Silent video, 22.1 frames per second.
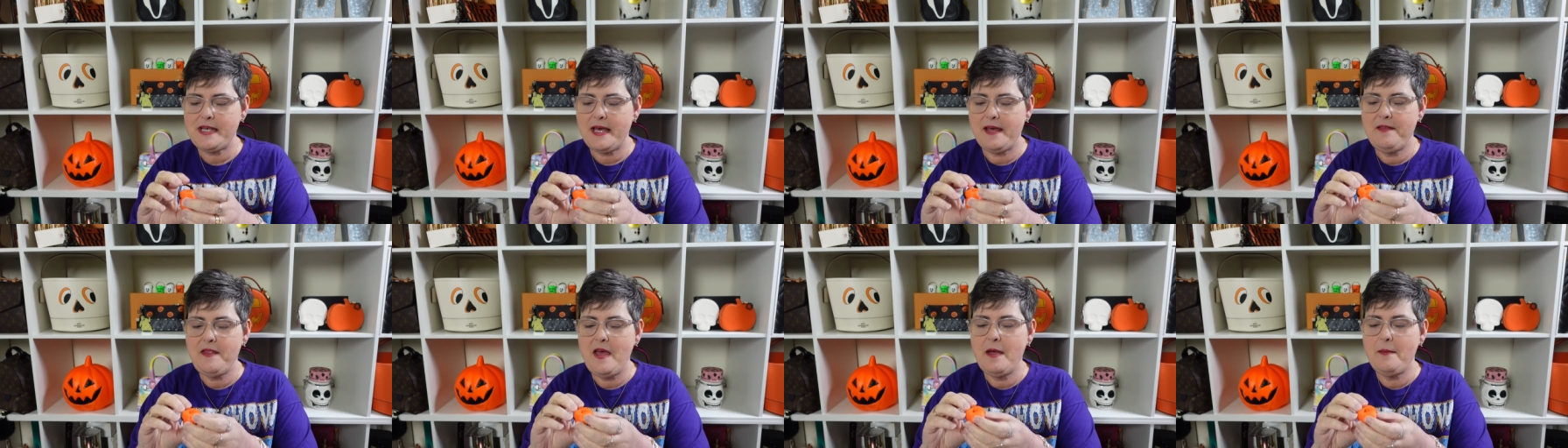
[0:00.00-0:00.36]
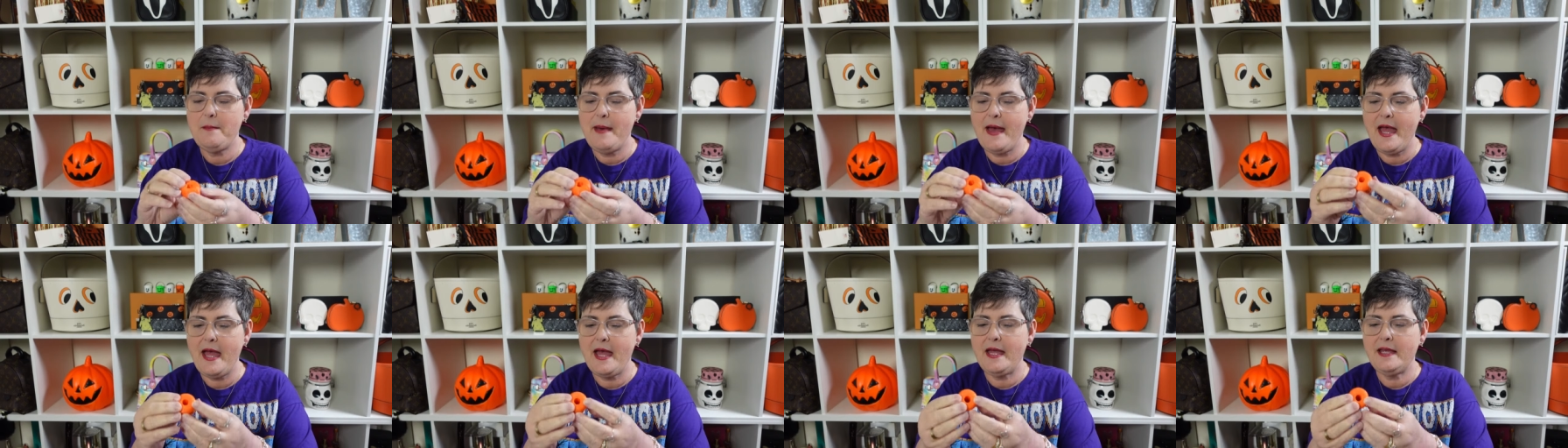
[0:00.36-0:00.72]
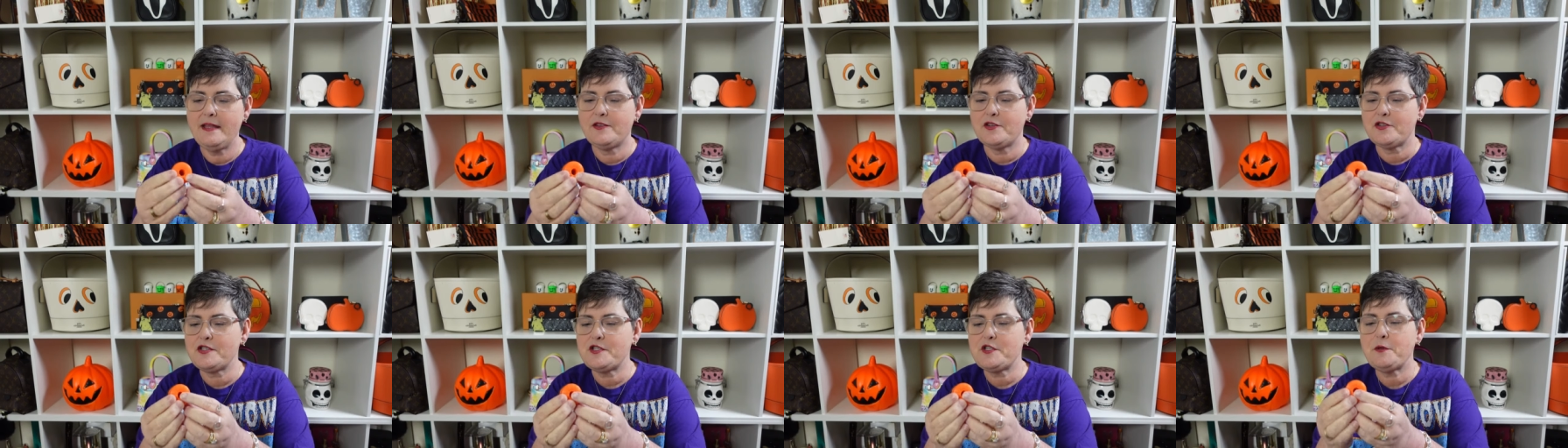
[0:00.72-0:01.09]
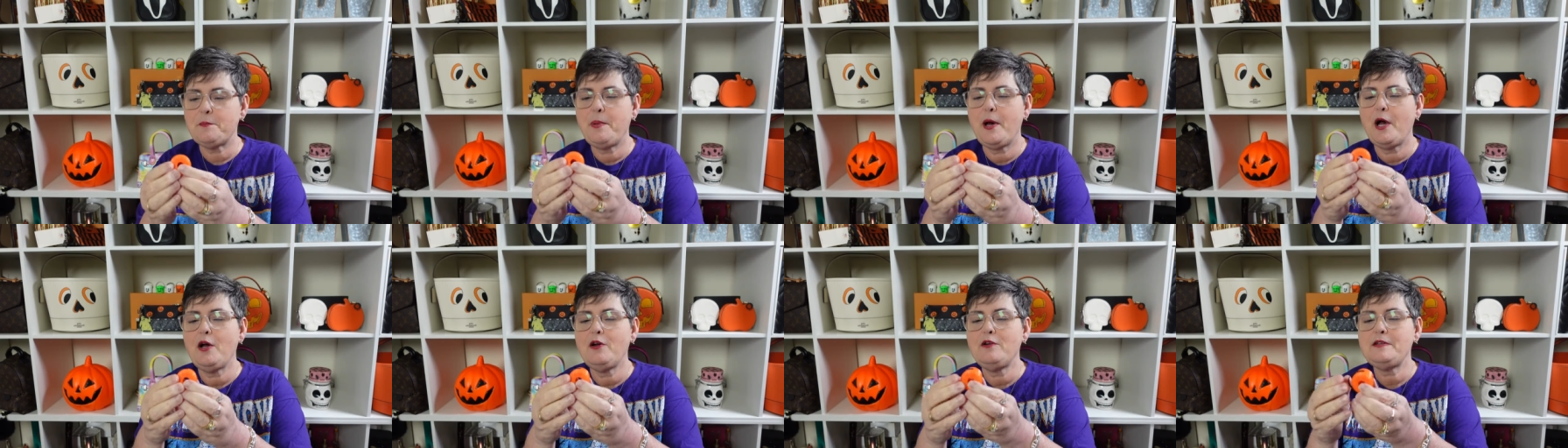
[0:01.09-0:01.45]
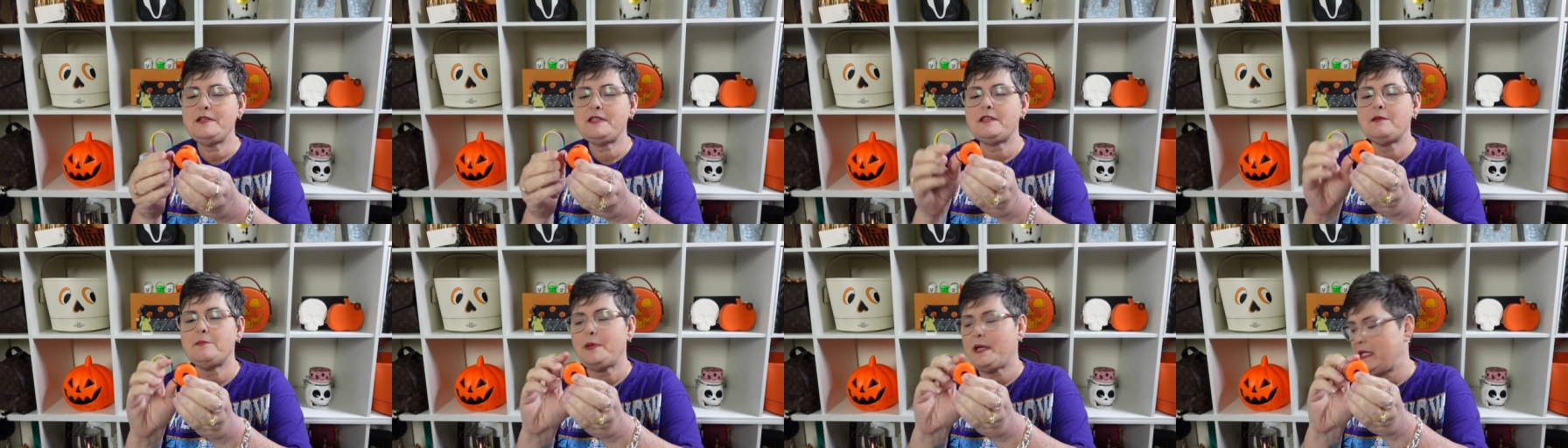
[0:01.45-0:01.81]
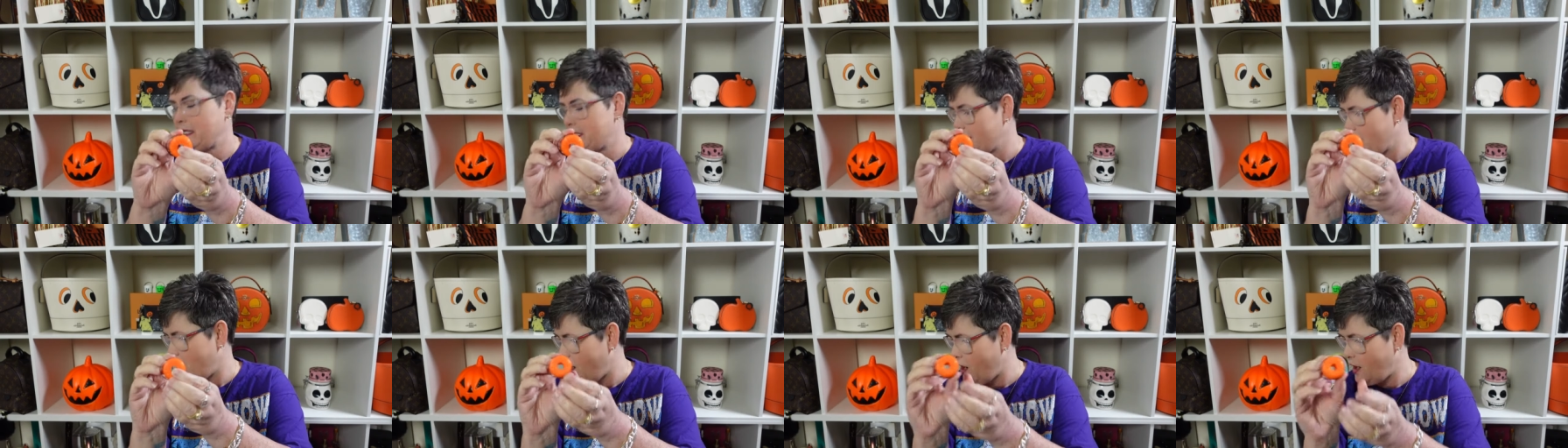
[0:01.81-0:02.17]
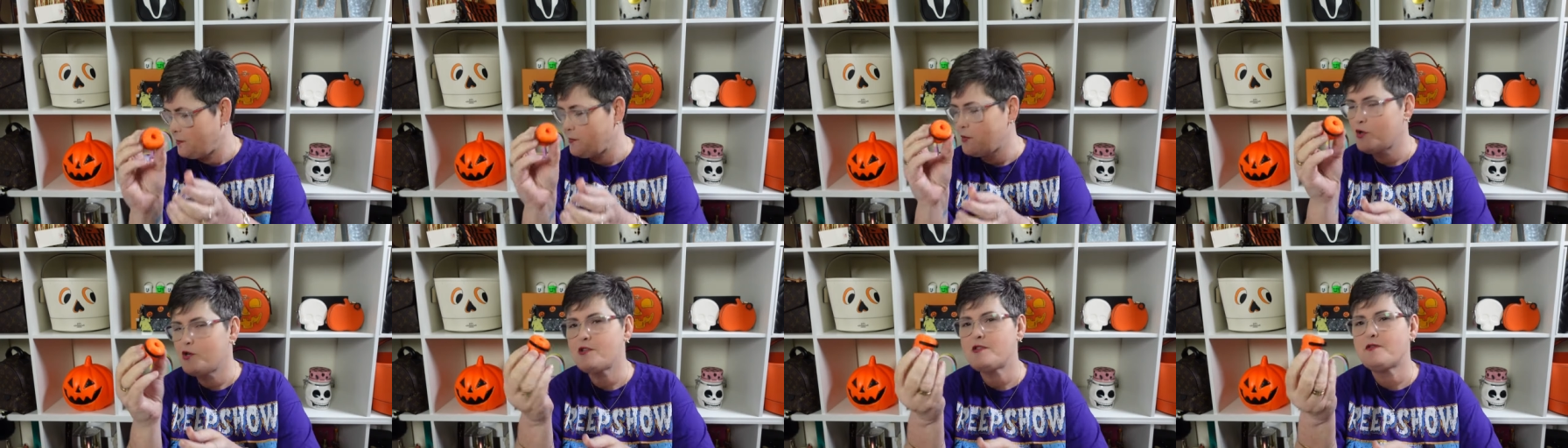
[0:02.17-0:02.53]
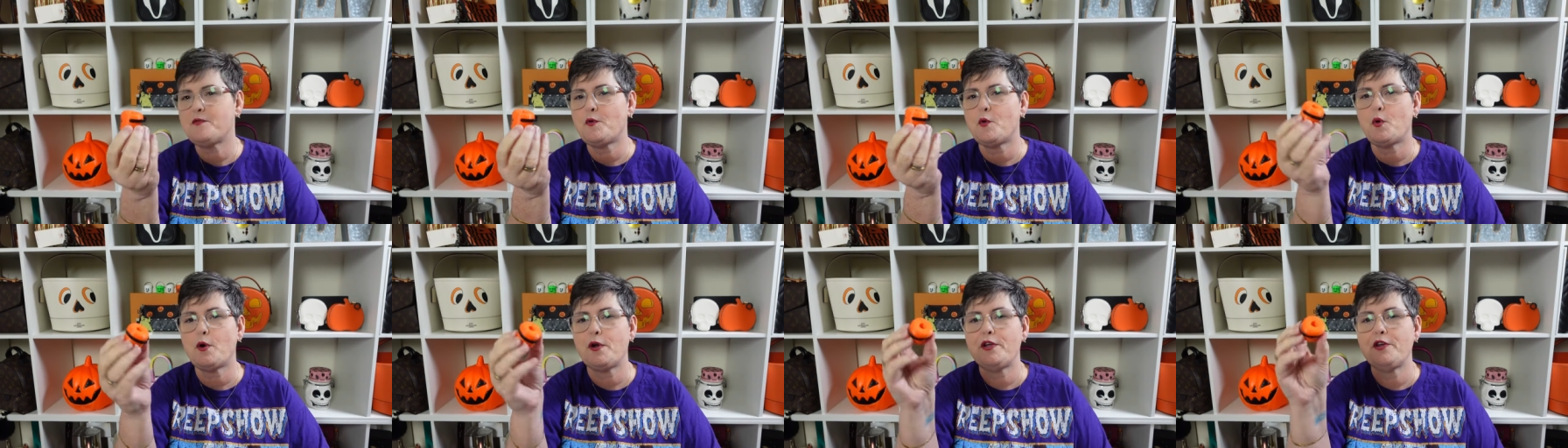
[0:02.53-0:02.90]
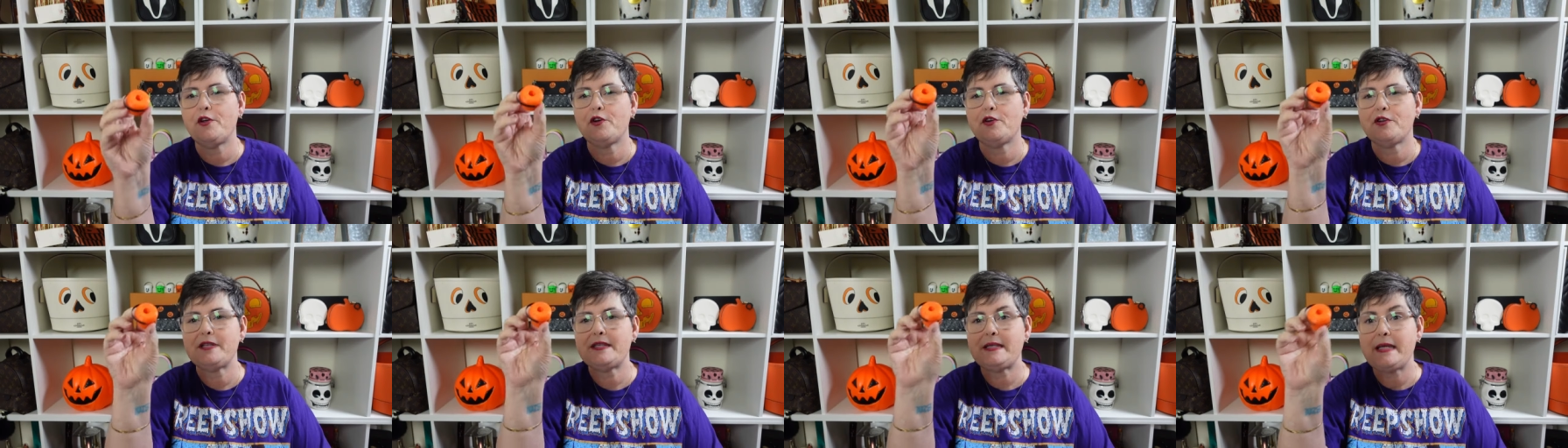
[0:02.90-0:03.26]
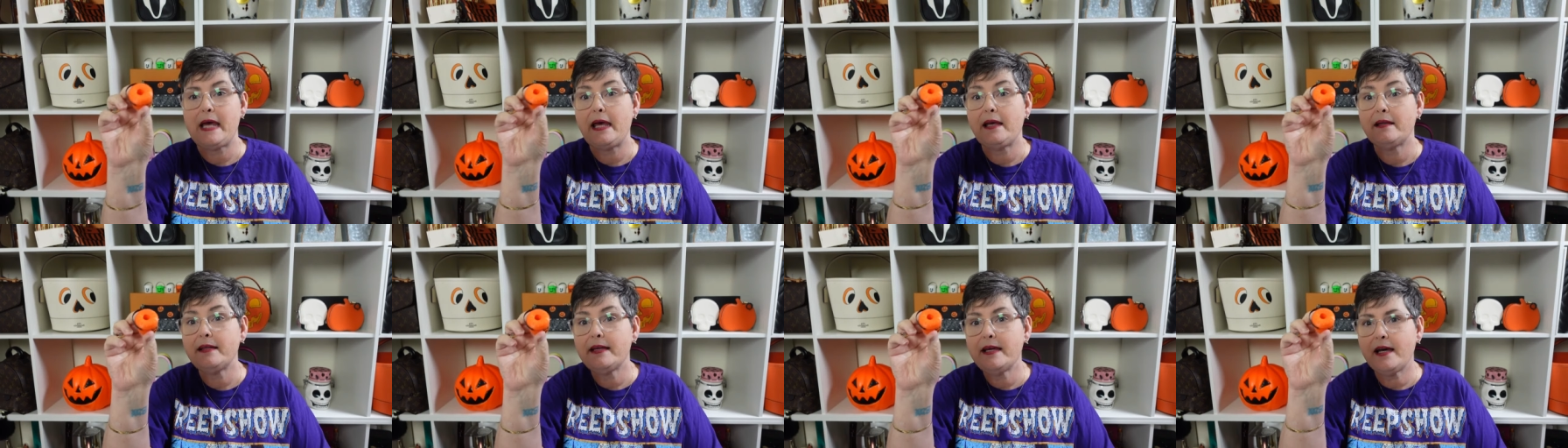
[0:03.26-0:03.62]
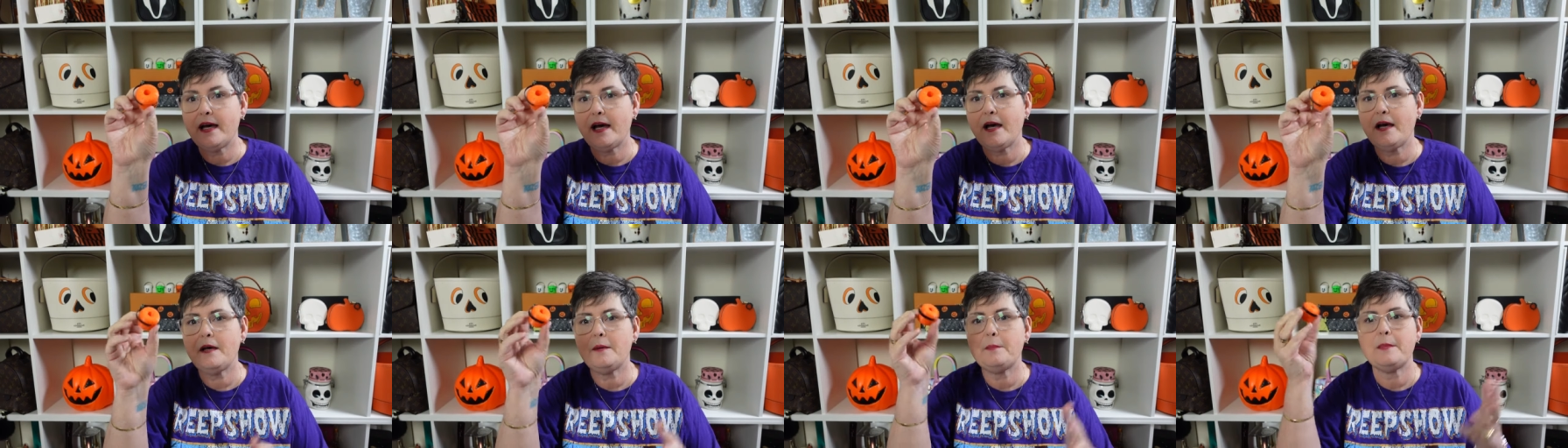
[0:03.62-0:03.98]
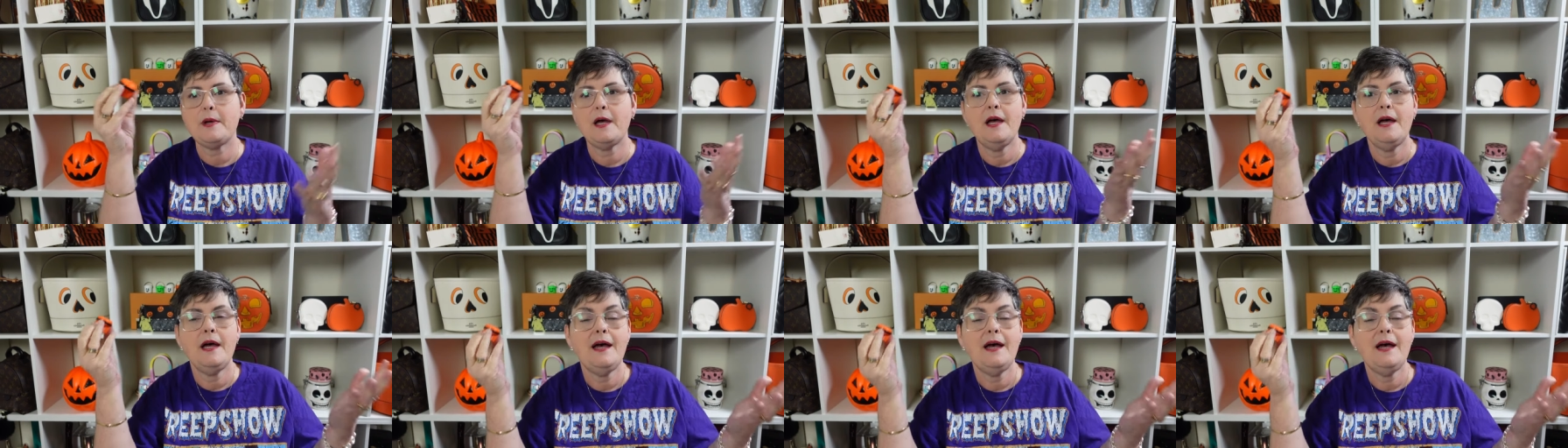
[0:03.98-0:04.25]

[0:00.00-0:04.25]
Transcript: and they're supposed to be toppers for your Stanley Cup,